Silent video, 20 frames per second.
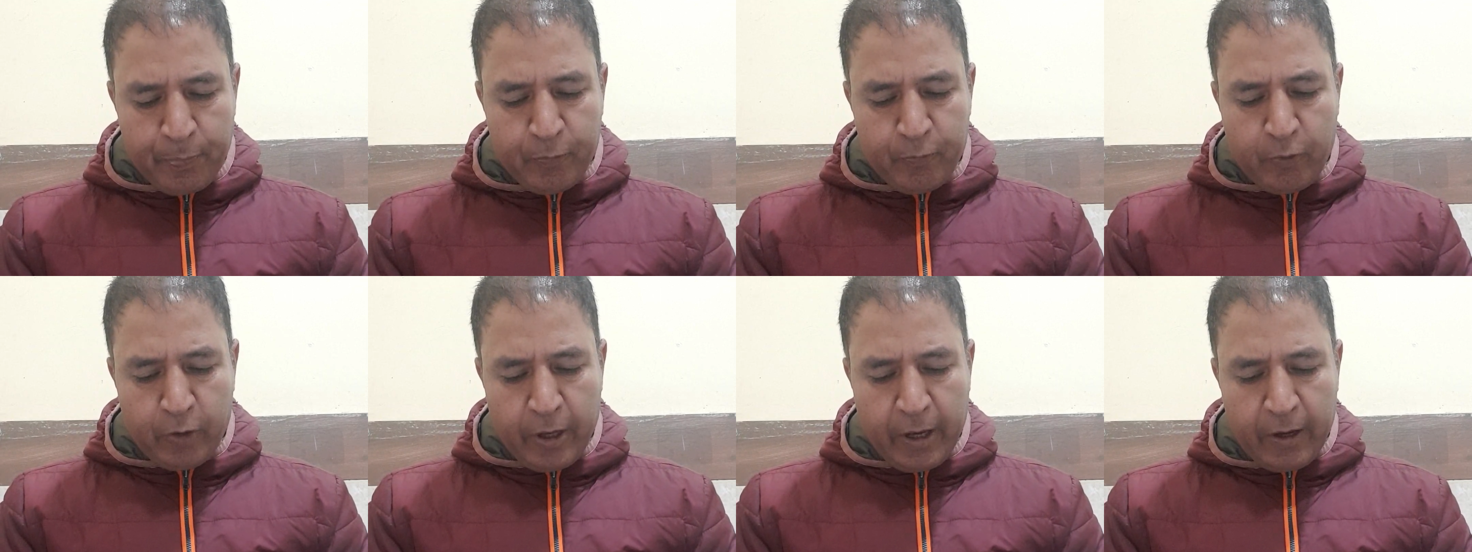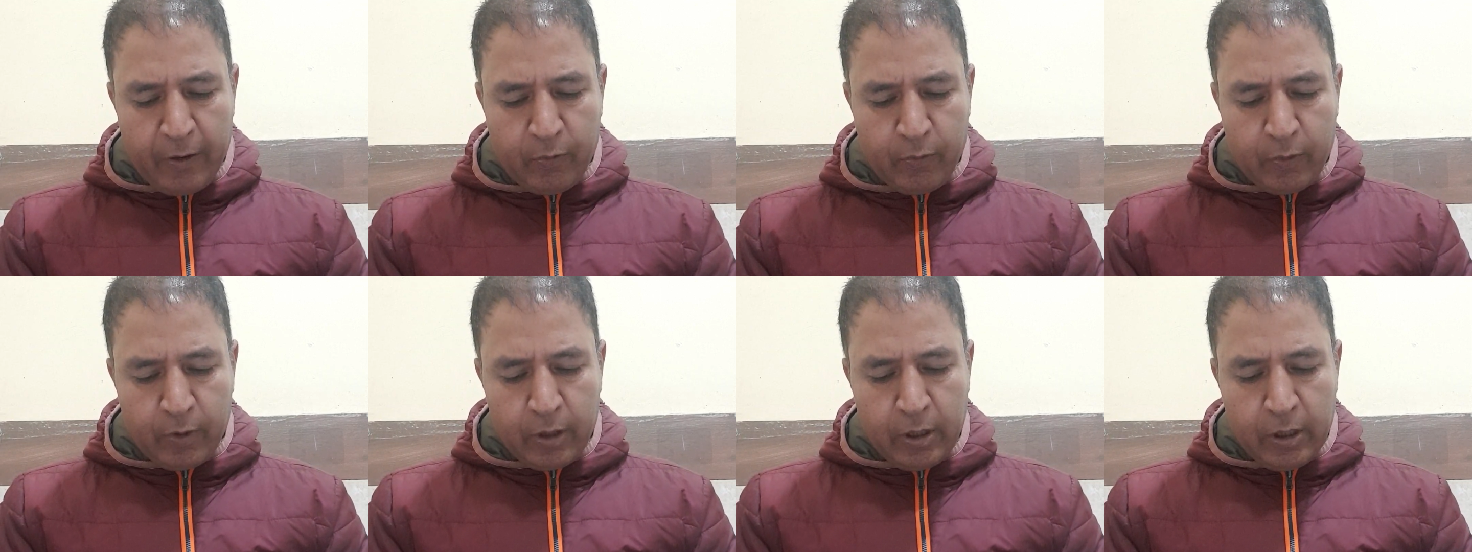We
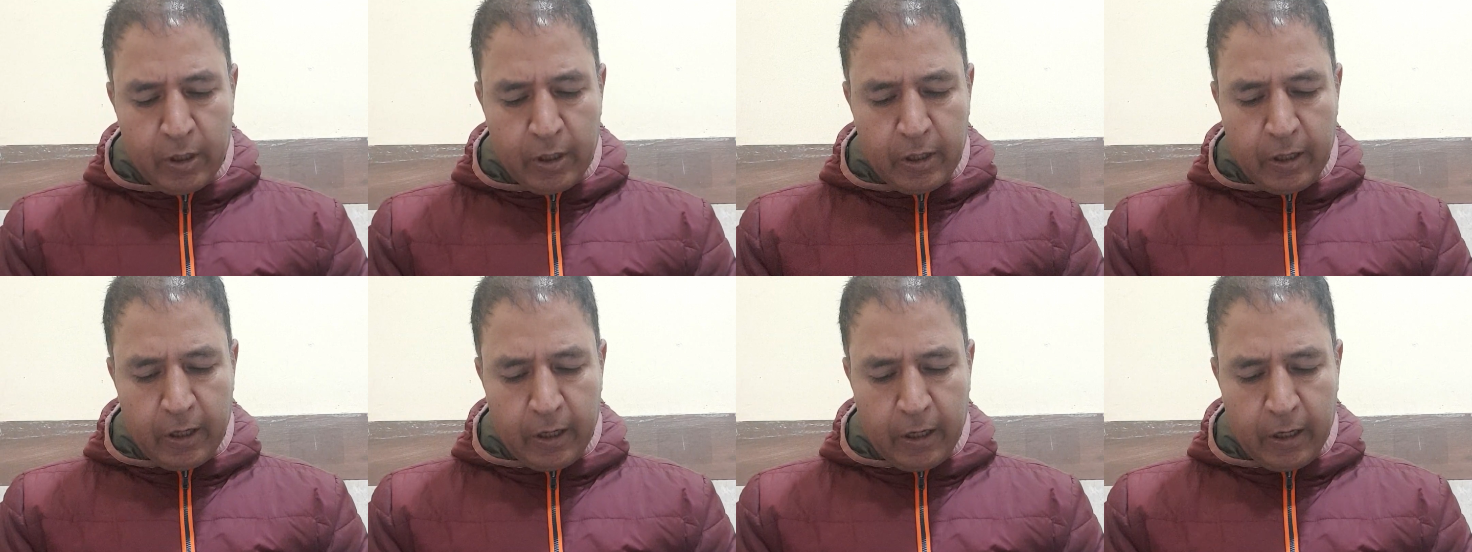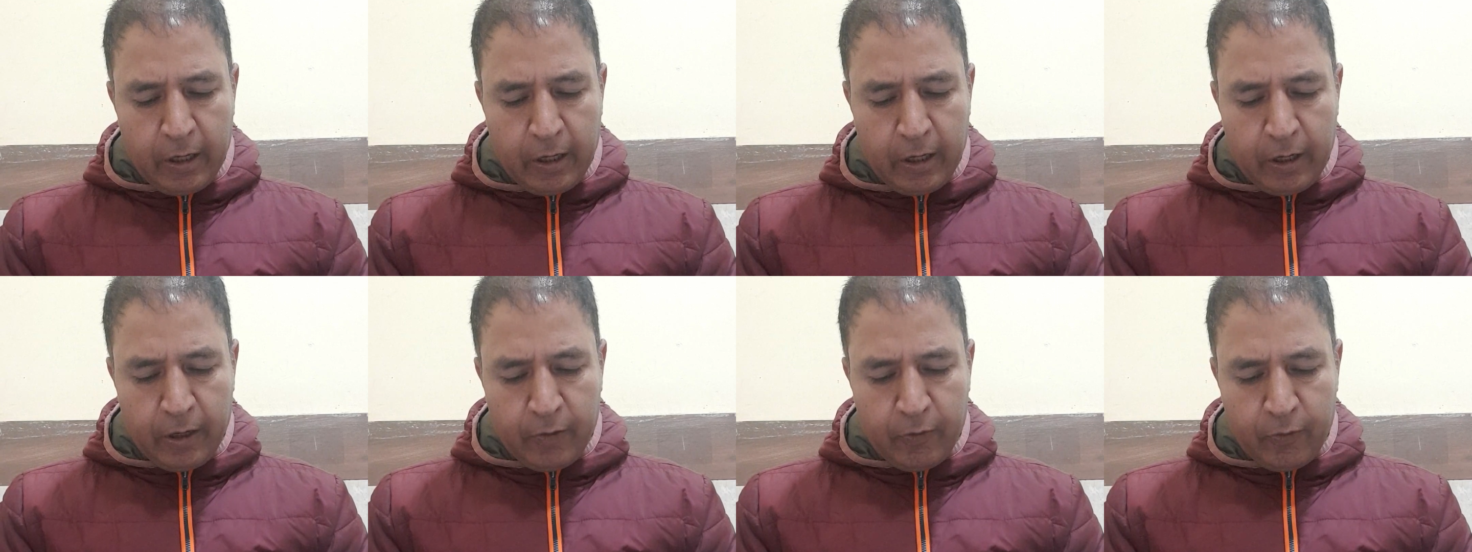have
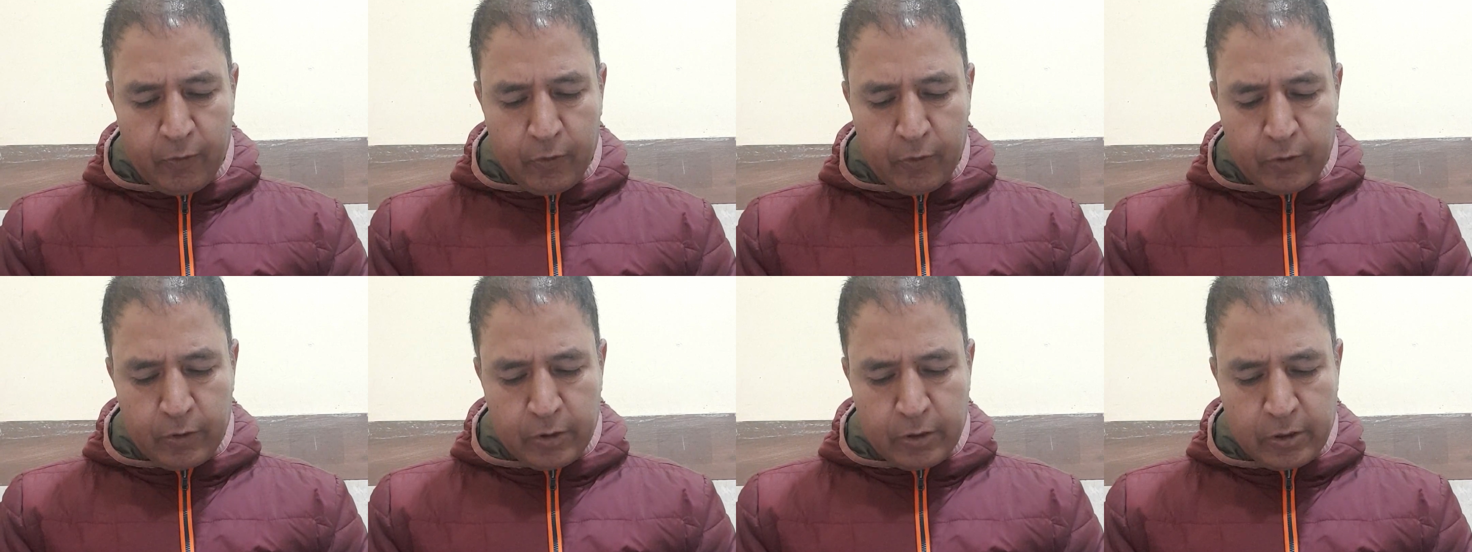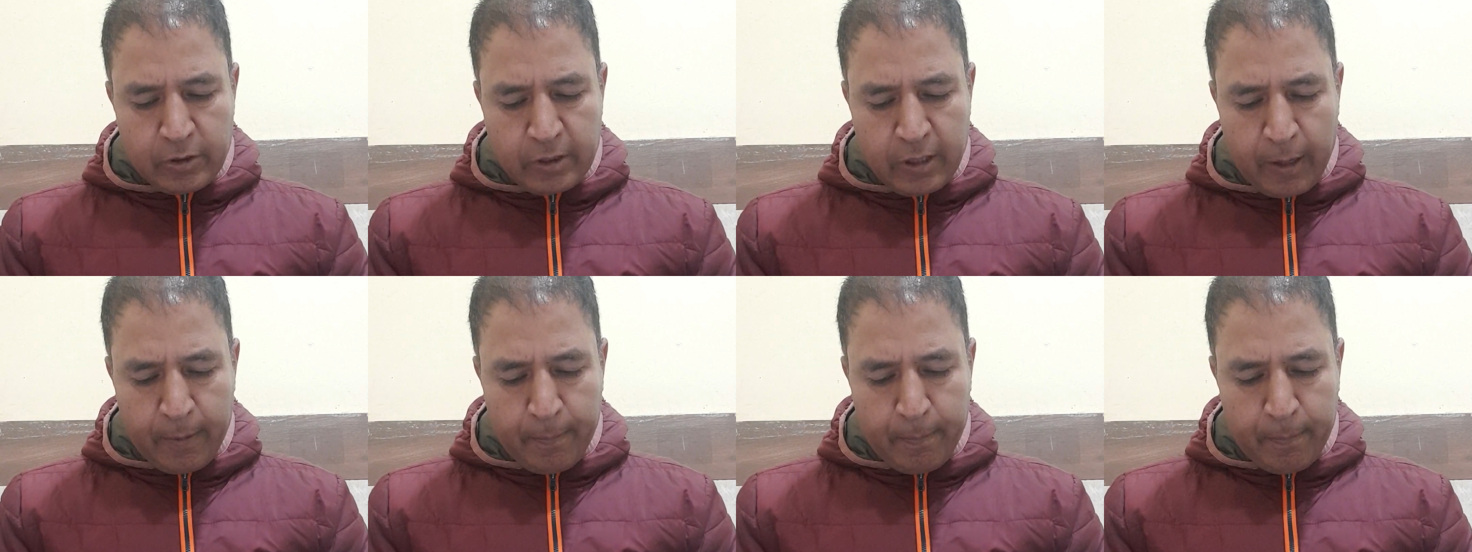
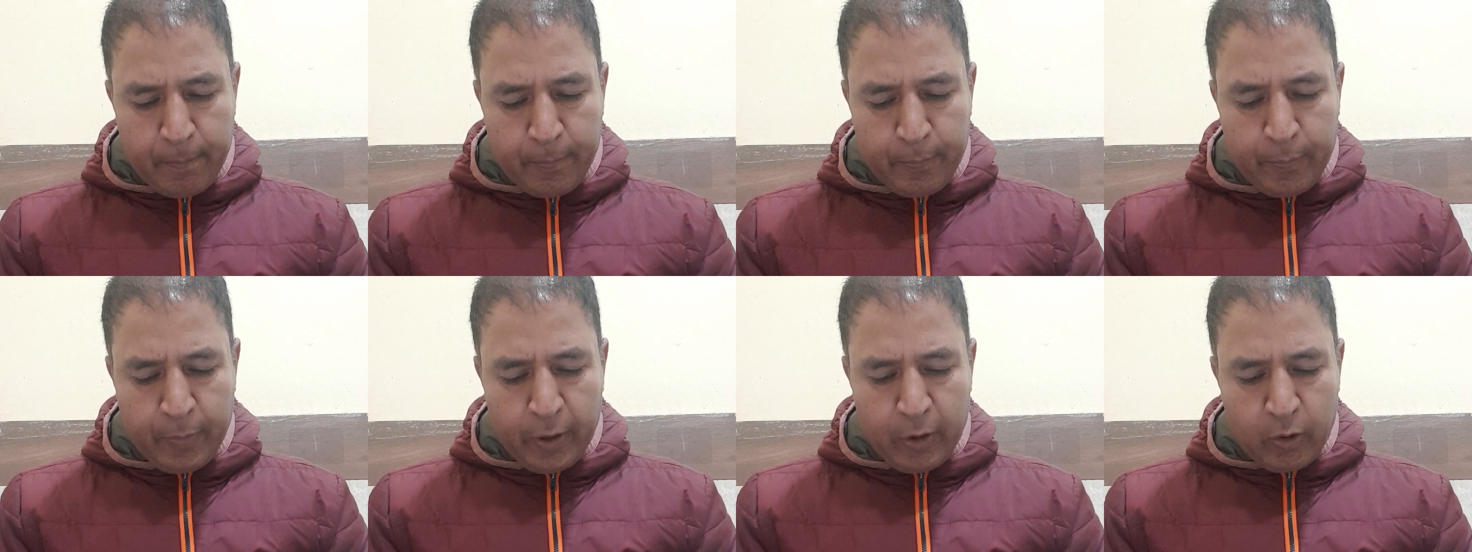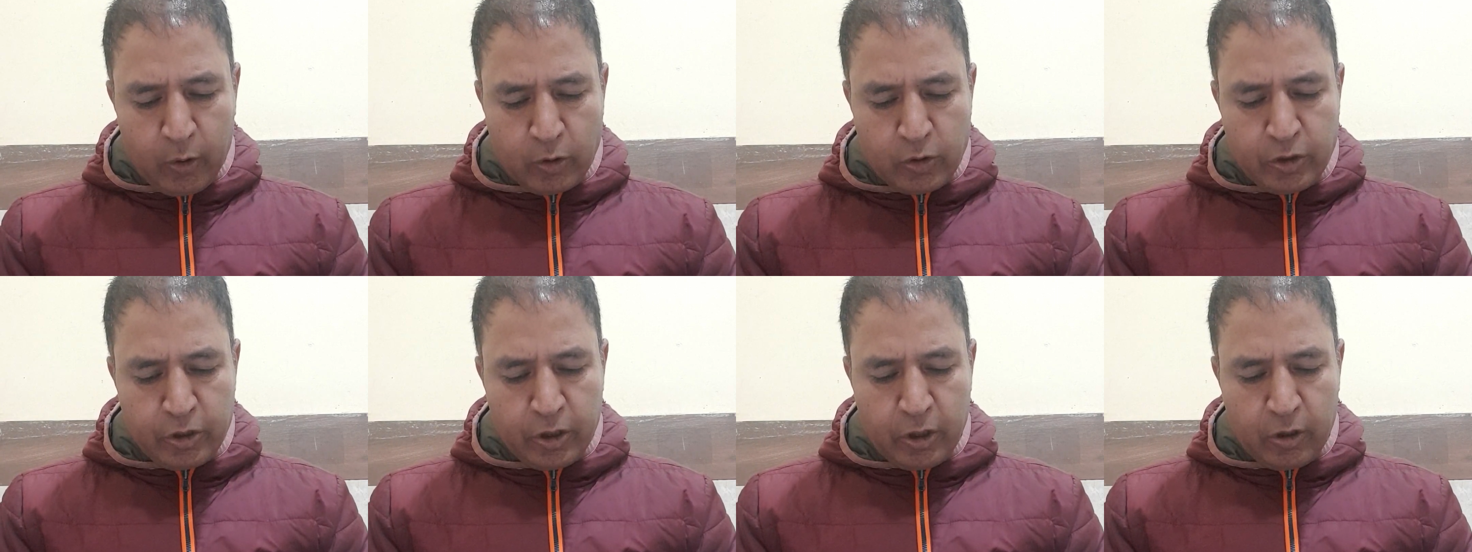
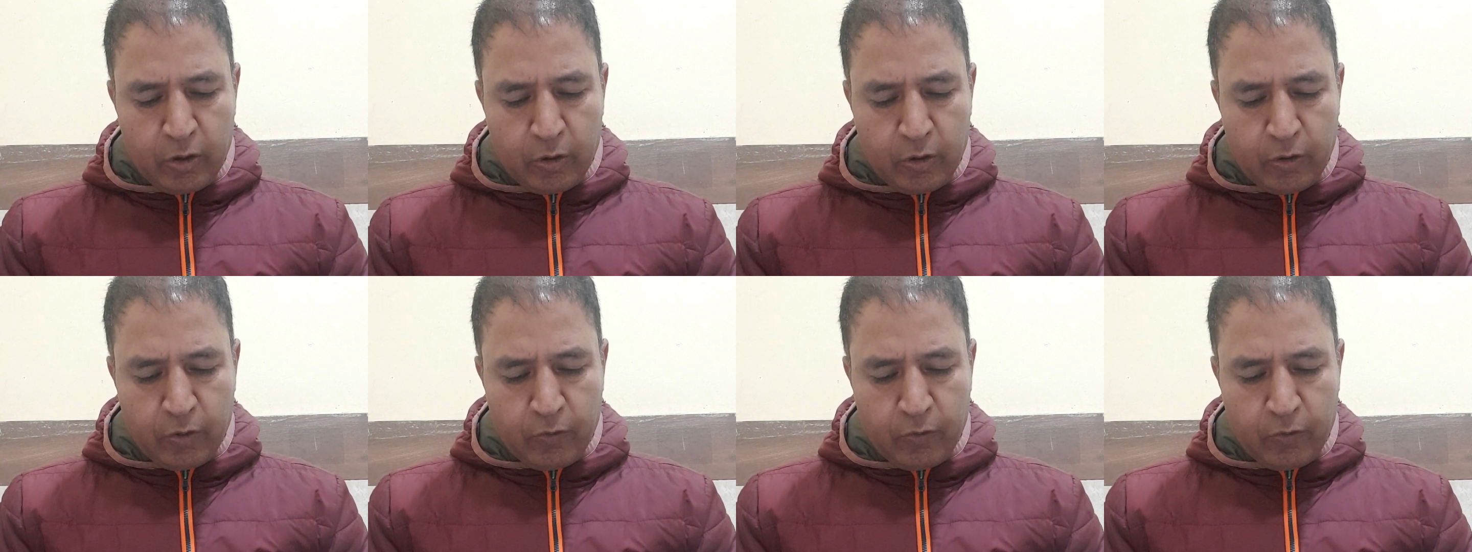subperiosteal